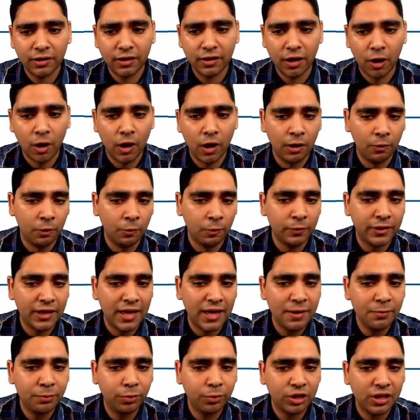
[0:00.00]
with the
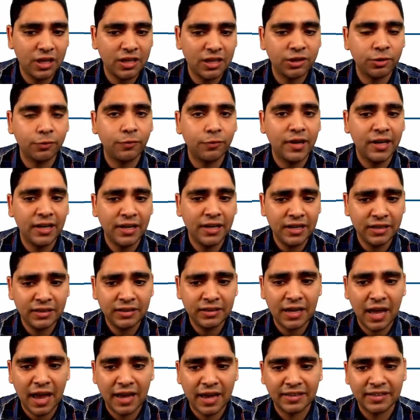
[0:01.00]
input length of
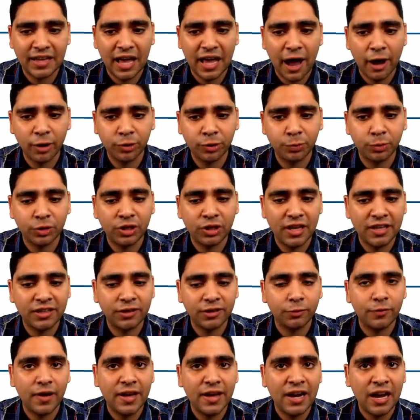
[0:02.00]
Ln and output length
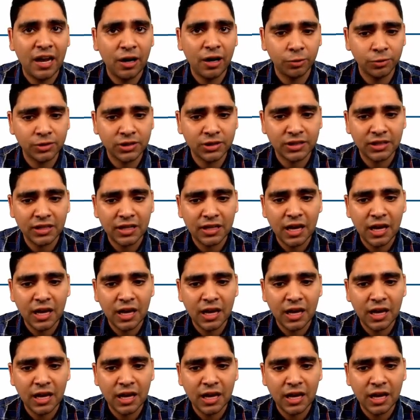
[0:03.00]
of Lout,